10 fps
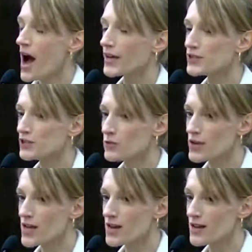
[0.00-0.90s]
I just
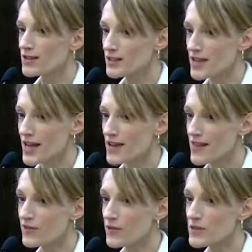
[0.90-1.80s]
want to say
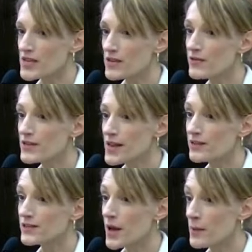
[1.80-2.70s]
that from the Erie
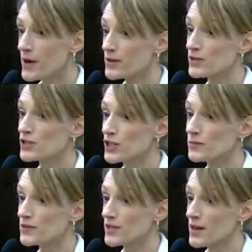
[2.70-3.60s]
Downtown
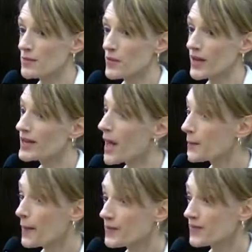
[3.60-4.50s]
Partnership standpoint, and I'm
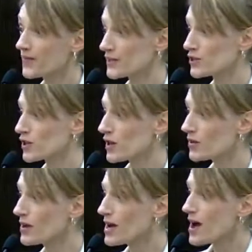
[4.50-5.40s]
Emily
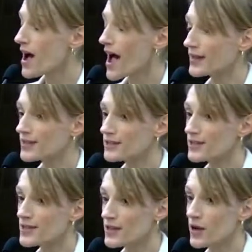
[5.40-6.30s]
Fetchko, acting
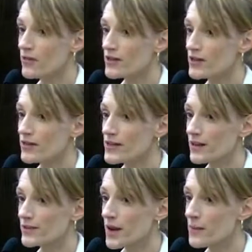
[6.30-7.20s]
CEO of the Erie
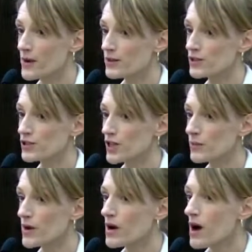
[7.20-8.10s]
Downtown
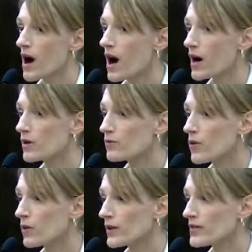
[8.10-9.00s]
Partnership, our
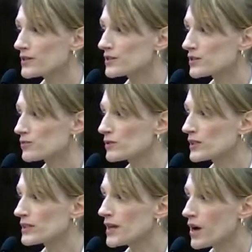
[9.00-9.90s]
role in this is
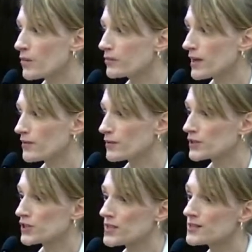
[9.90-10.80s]
really to help
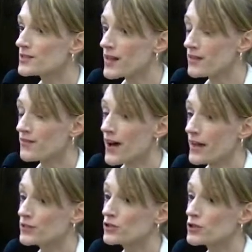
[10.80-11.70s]
leverage and
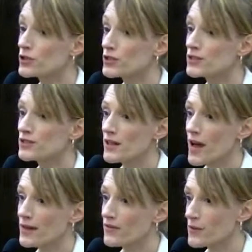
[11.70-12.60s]
incentivize good
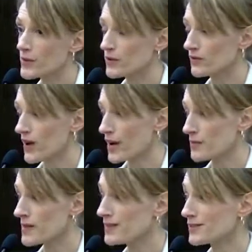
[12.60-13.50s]
design of the built
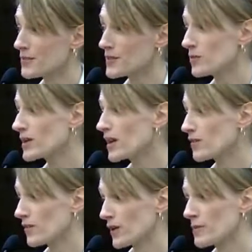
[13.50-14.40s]
environment, something we care
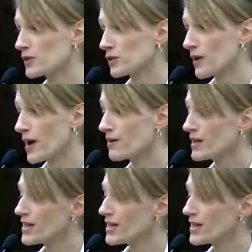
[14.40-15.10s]
very much about.